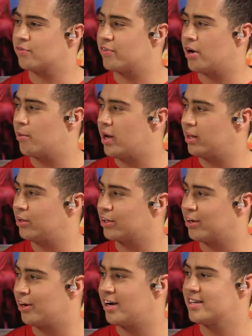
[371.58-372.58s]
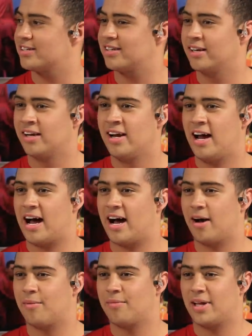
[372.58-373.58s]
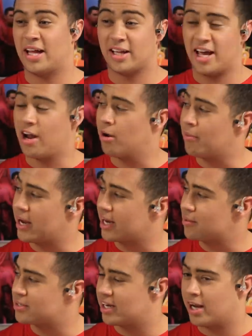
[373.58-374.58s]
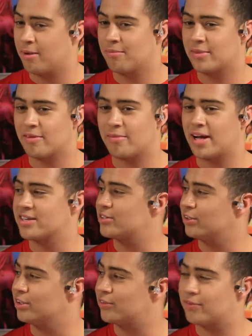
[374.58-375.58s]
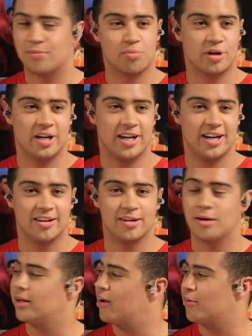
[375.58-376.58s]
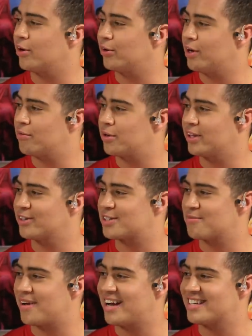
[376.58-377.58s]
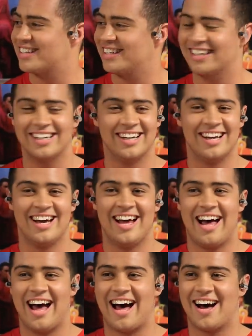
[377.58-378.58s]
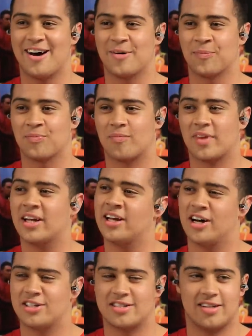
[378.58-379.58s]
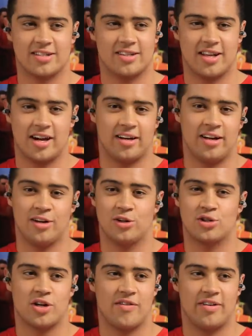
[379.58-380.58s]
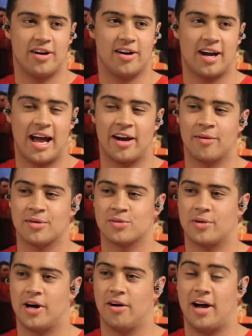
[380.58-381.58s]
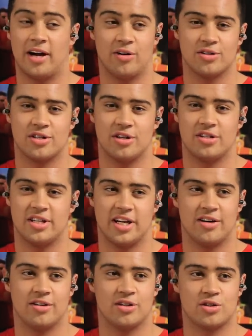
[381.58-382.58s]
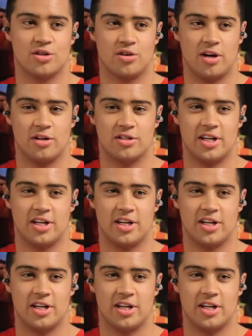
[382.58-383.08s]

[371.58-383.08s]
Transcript: very well organised, um, and the hair and makeup team. They've made us all look pretty, and everybody looks amazing. Um, and yeah, I'd just like to thank Neil, Trevor, and Adam as well, and also Dion and, Tr oh,